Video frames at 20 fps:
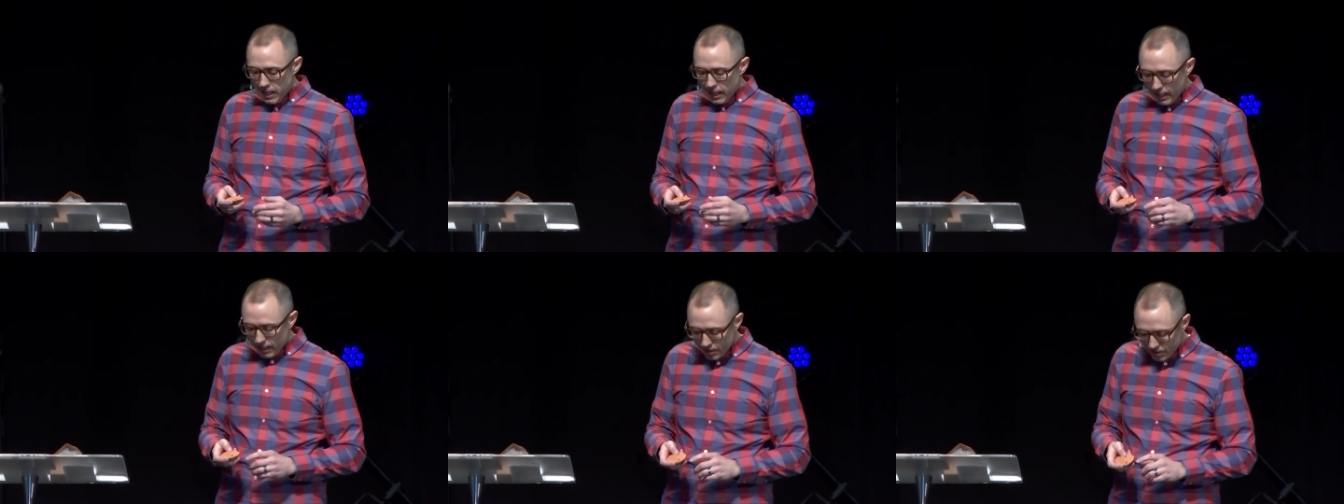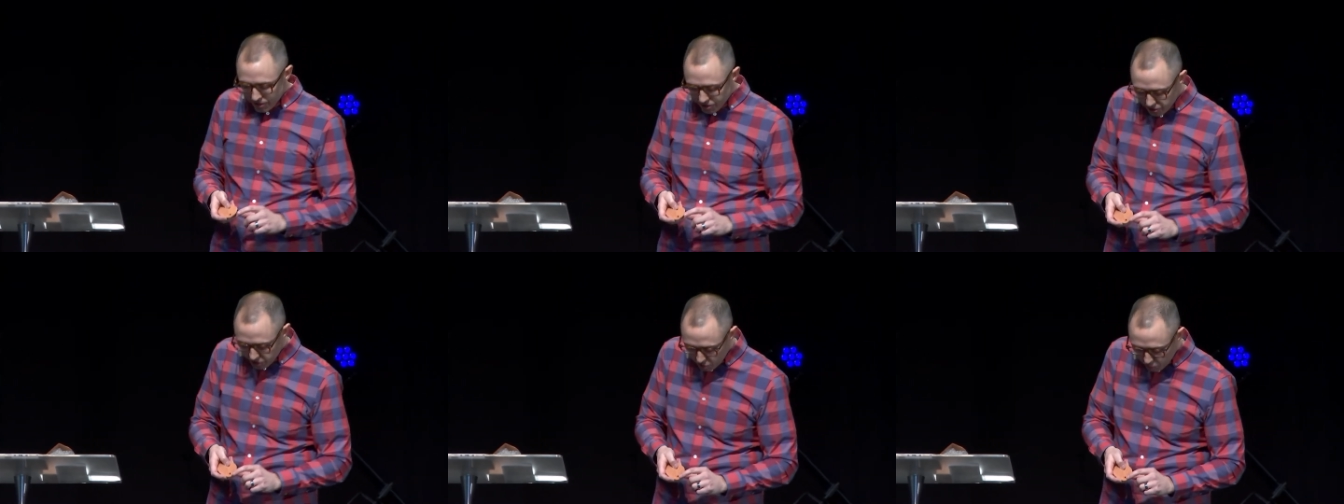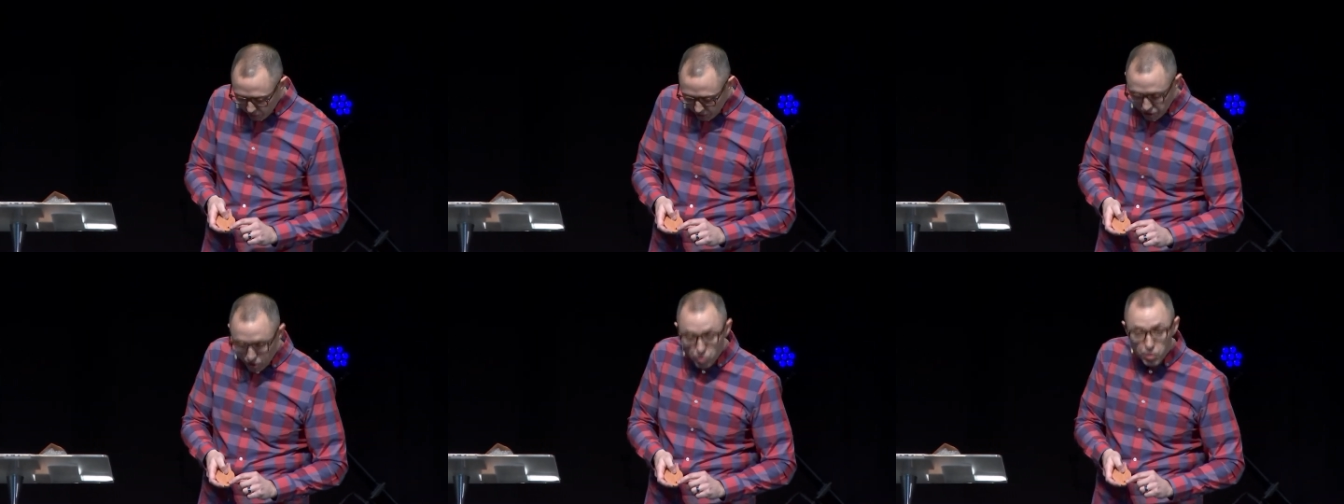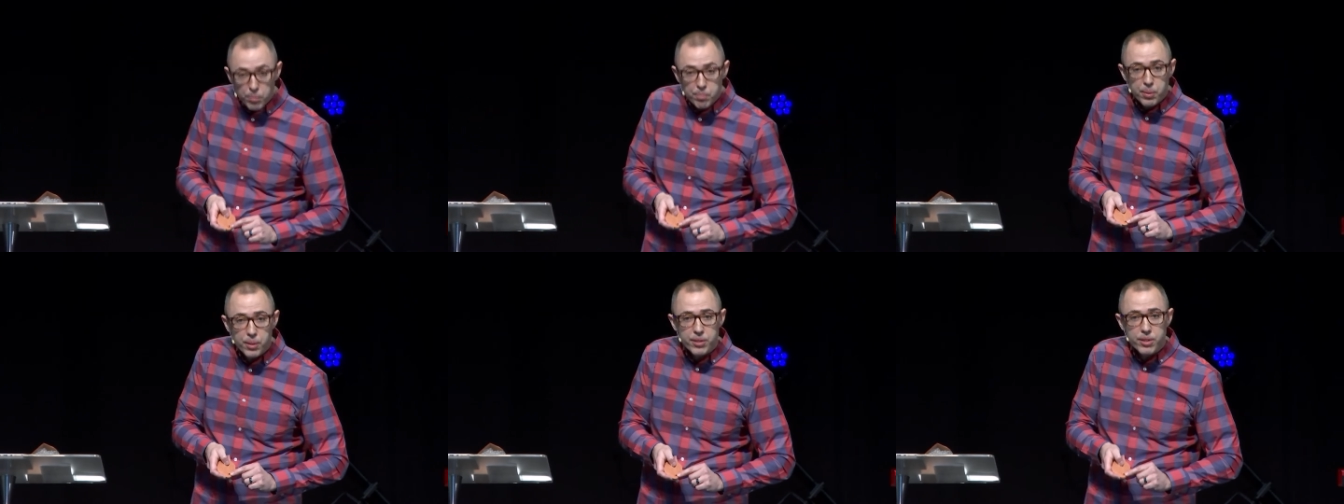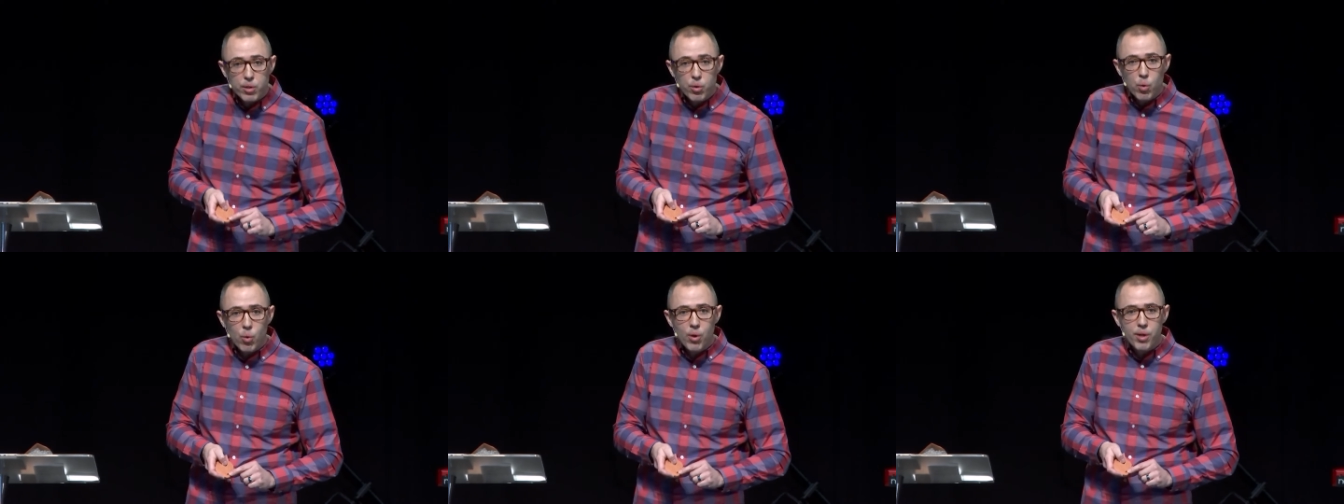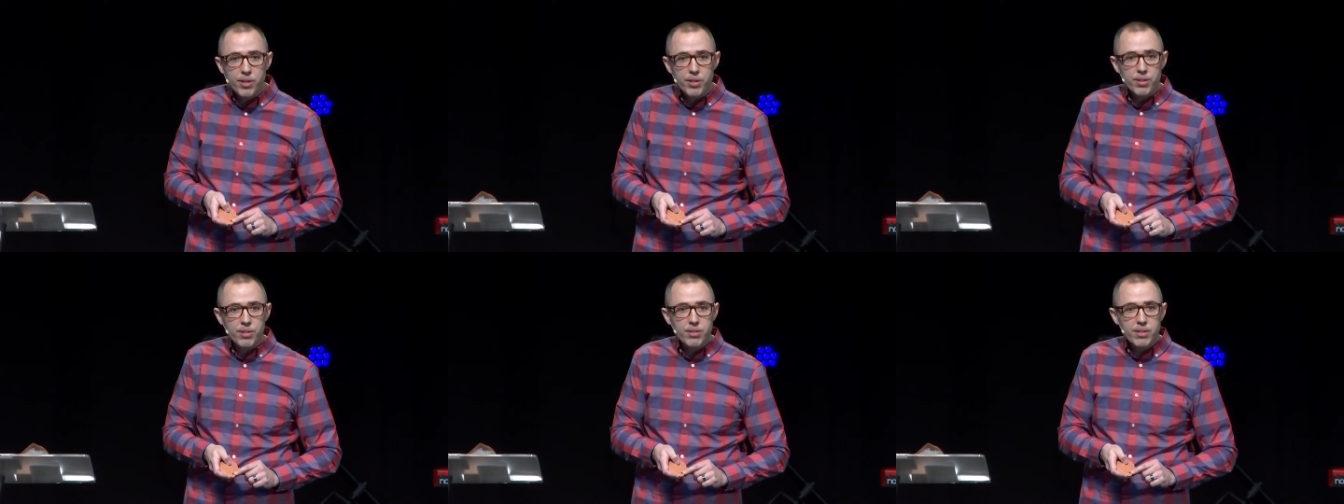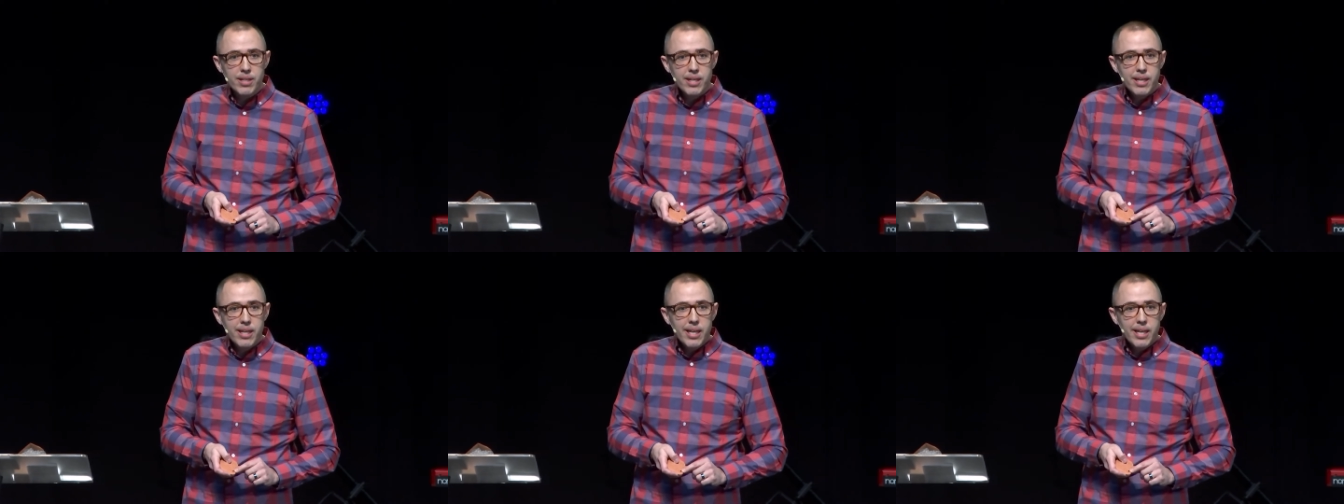And this is where you would put the oil.